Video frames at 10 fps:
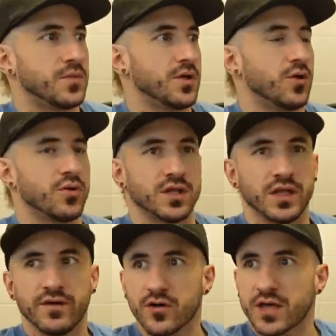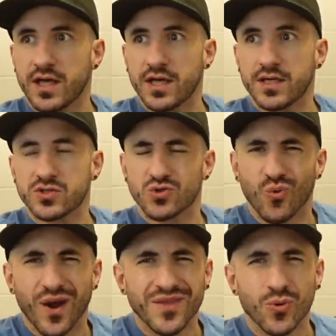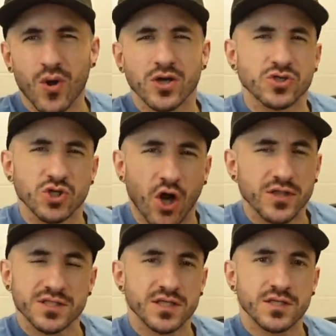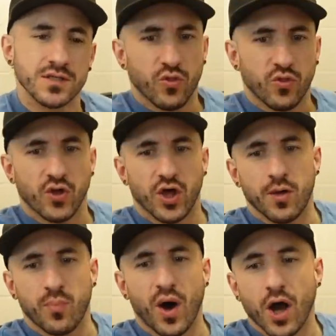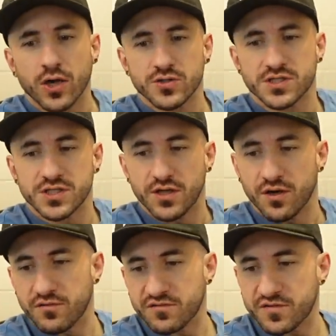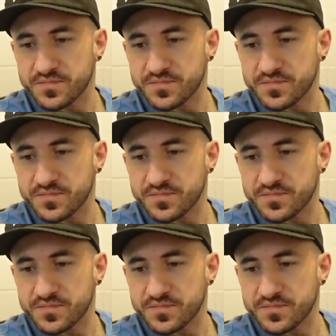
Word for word: you know, the Liver Kings, Dwayne The Rock Johnson, the hypocrisy of